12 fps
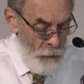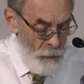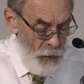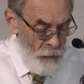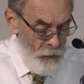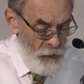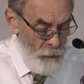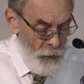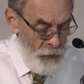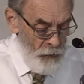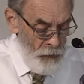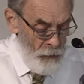Mary the
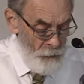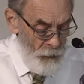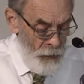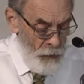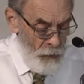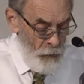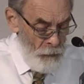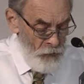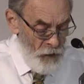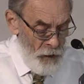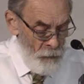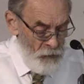mother of
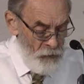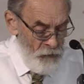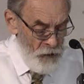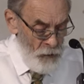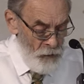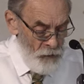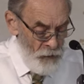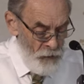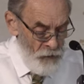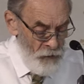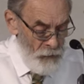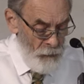James and
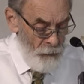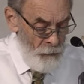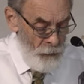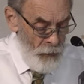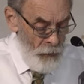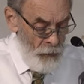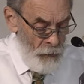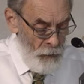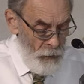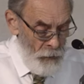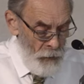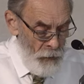Joseph,
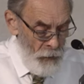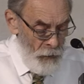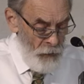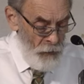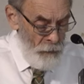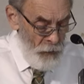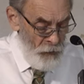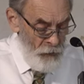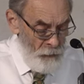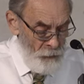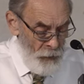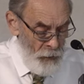and the mother
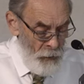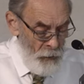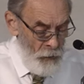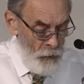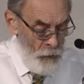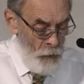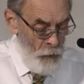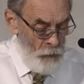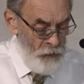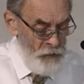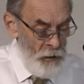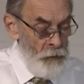of
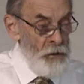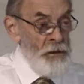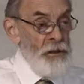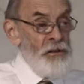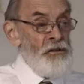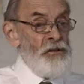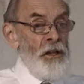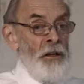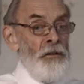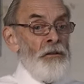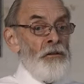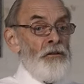Zebedee's
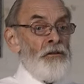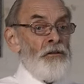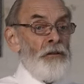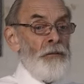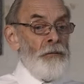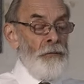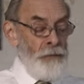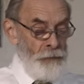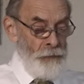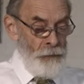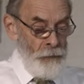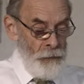sons.
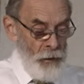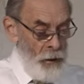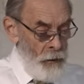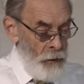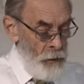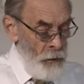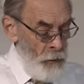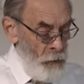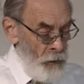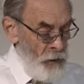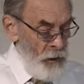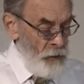
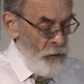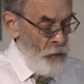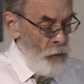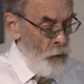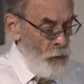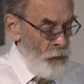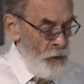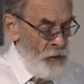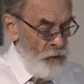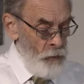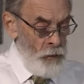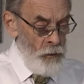We thank the Lord for
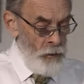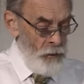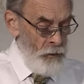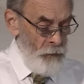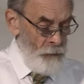his word.